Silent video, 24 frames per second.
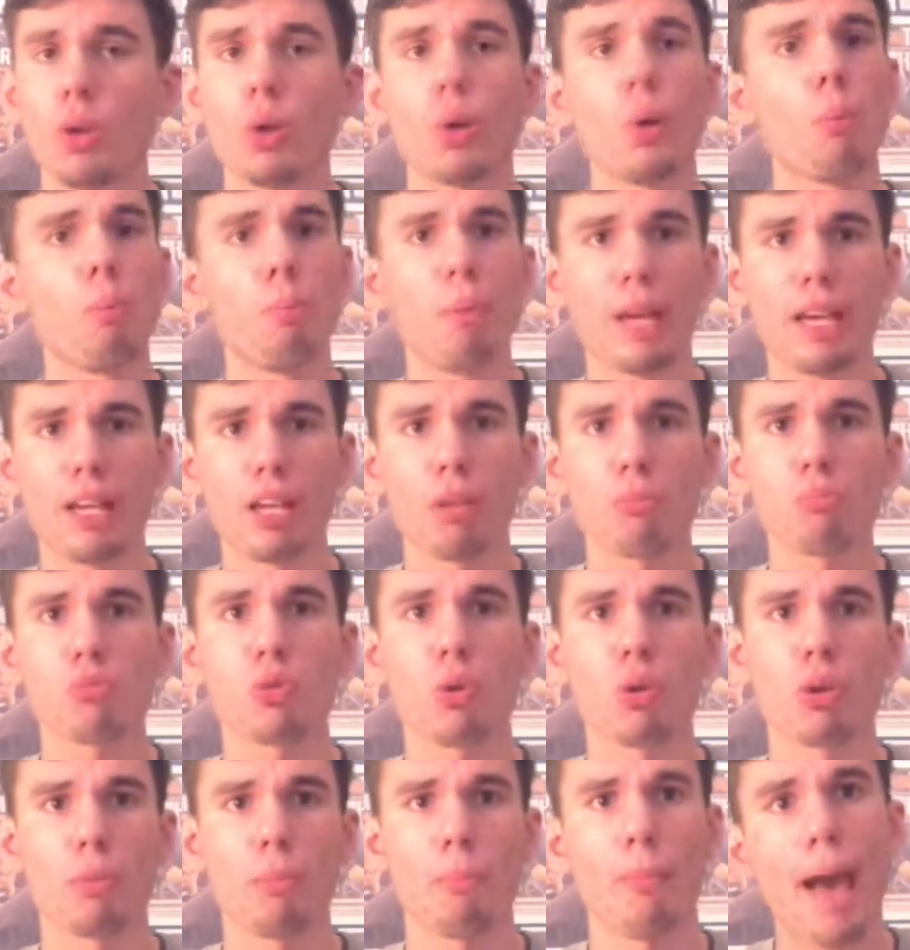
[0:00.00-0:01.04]
We pick up
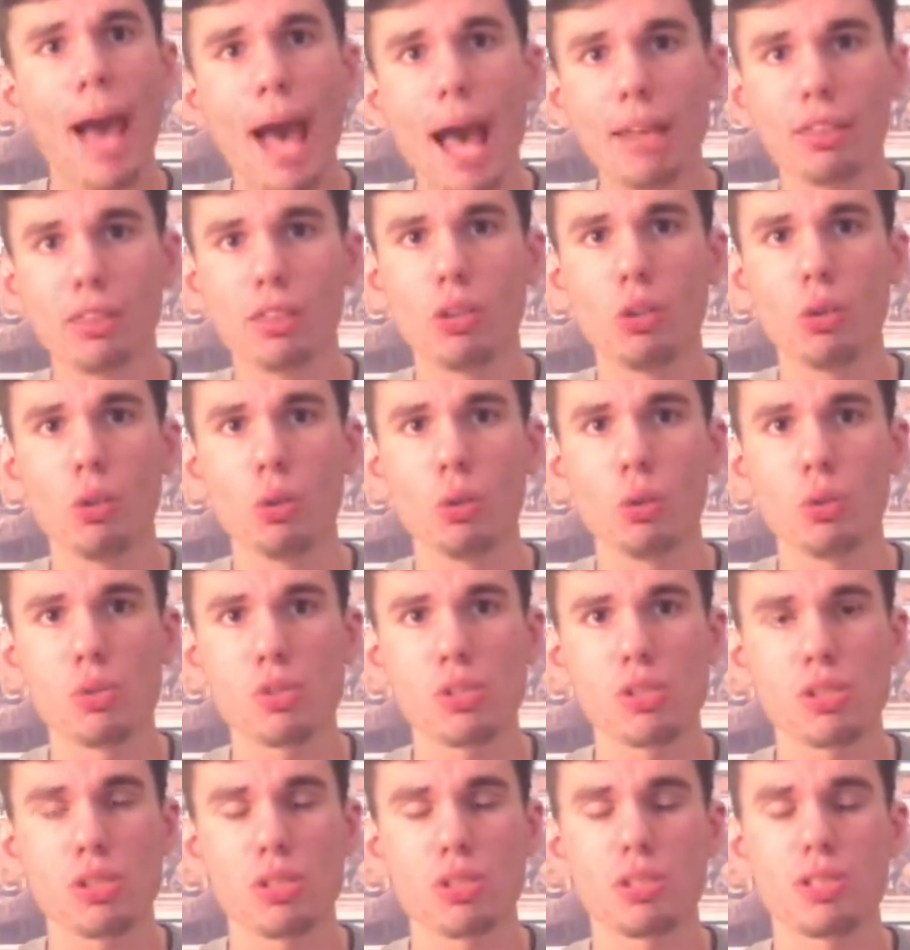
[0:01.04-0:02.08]
Jordan
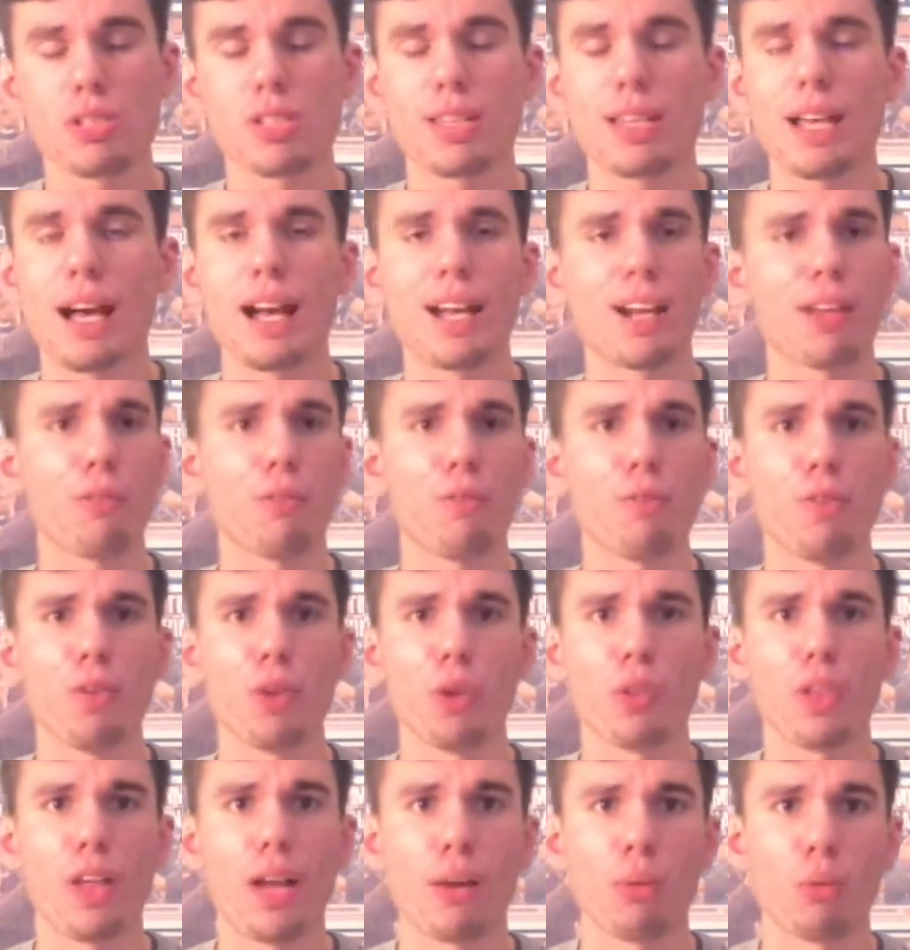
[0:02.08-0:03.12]
Matthews to kind of
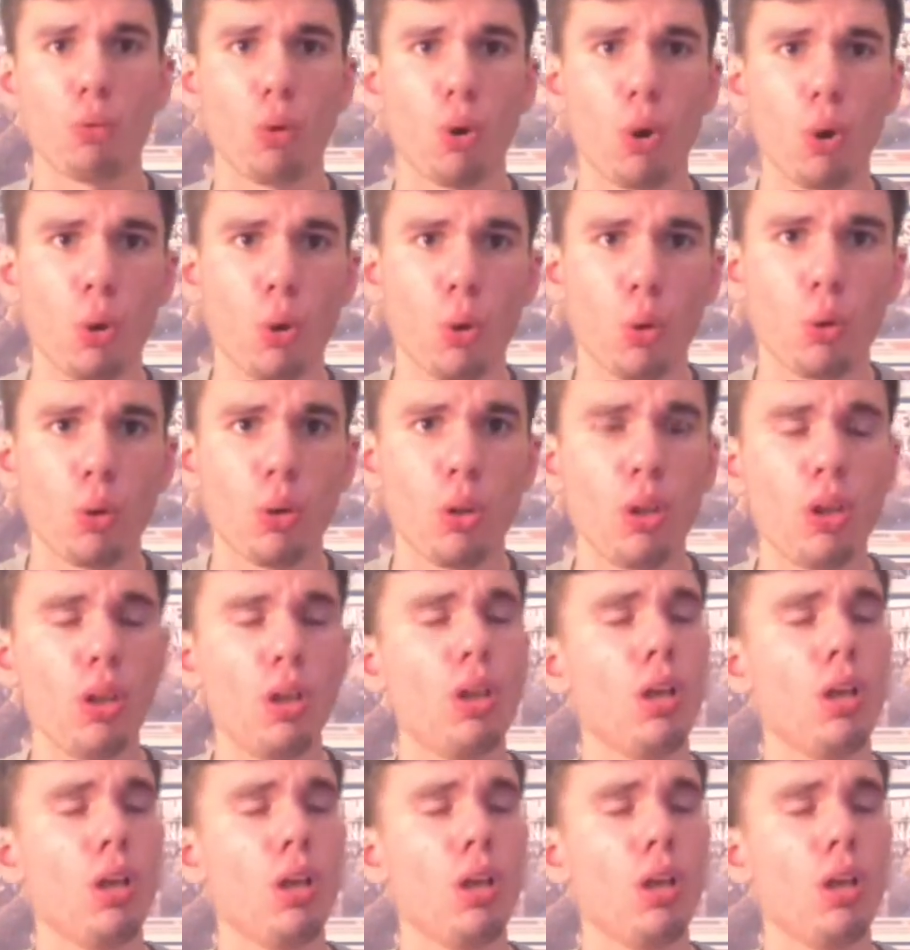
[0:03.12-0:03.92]
fill that role.